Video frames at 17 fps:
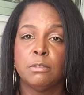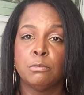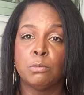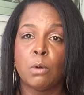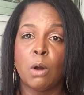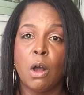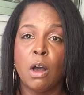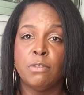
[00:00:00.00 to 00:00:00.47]

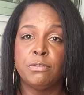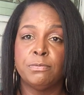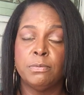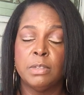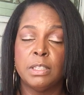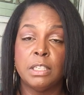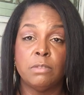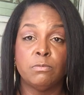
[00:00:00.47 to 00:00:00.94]
raw,
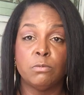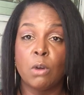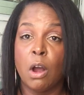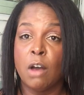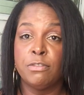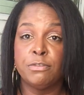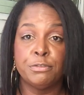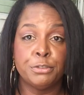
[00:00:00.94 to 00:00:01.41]

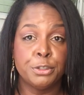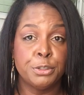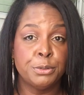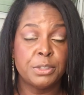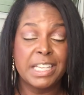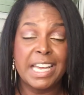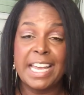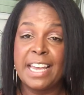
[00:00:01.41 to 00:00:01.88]
raw
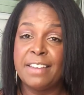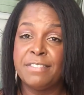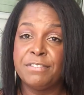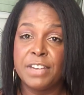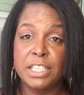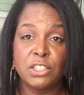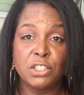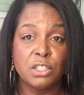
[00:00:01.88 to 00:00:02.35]
fruits and
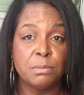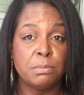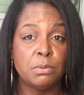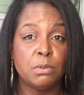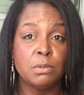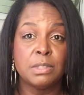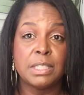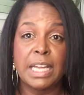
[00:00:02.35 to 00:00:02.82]

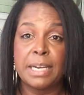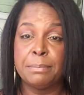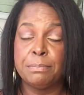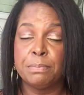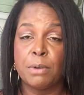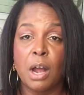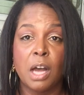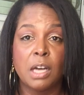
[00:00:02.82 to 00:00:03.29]
vegetables
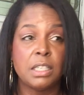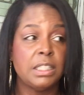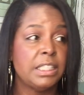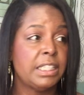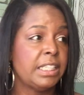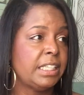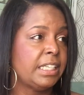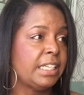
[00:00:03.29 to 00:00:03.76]
like
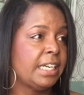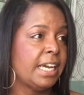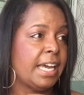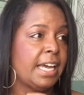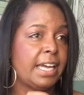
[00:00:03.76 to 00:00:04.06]
broccoli